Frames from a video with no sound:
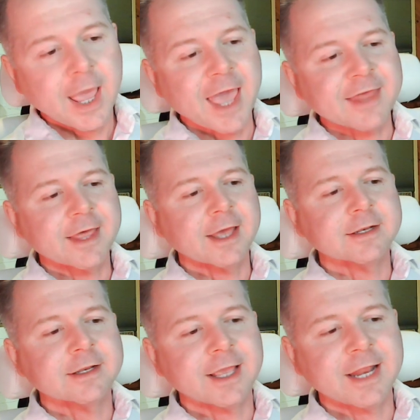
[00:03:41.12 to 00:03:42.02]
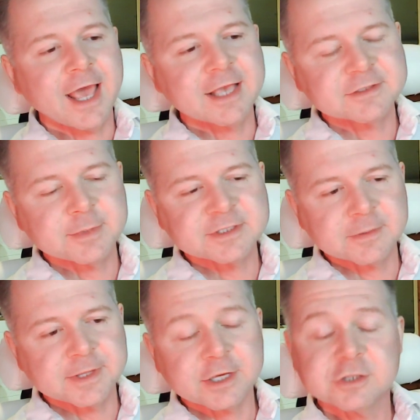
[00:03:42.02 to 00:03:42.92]
And then it has to be
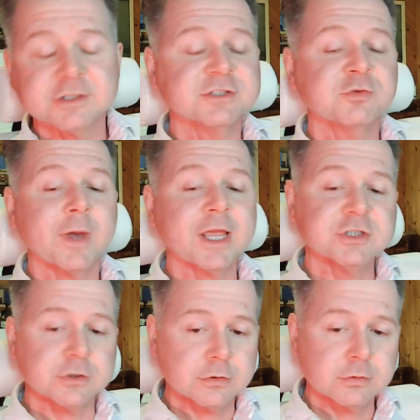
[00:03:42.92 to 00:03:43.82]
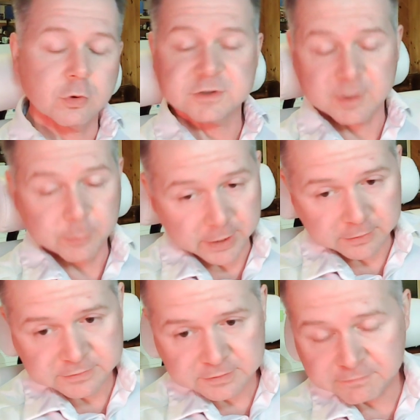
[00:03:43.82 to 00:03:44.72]
something that could dissuade you or someone
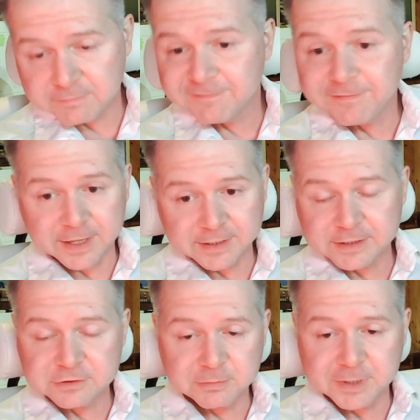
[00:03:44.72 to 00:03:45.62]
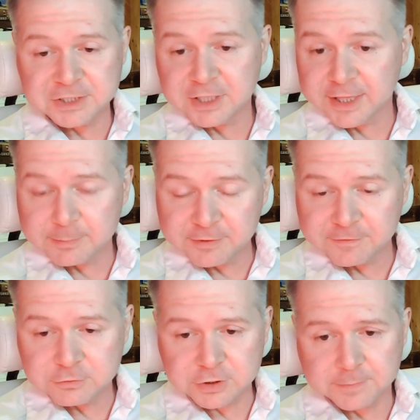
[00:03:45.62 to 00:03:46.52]
else from filing a discrimination claim in the
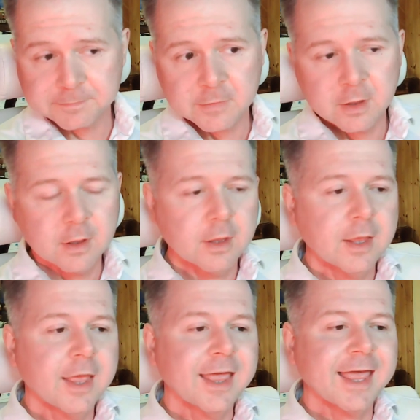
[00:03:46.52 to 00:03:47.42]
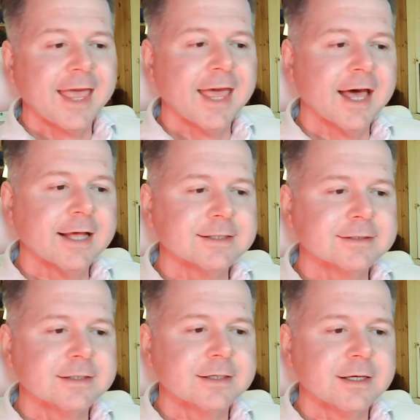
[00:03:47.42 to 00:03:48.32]
future.
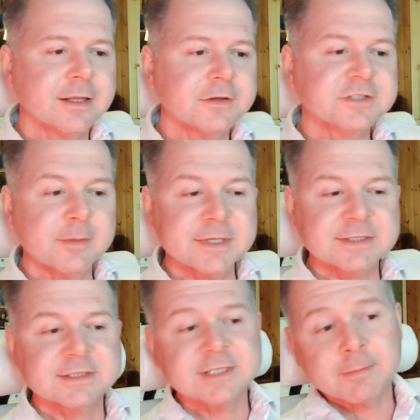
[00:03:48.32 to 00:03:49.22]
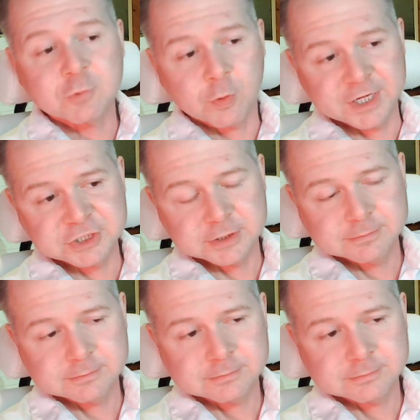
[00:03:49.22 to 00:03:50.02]
And there's going to be some question,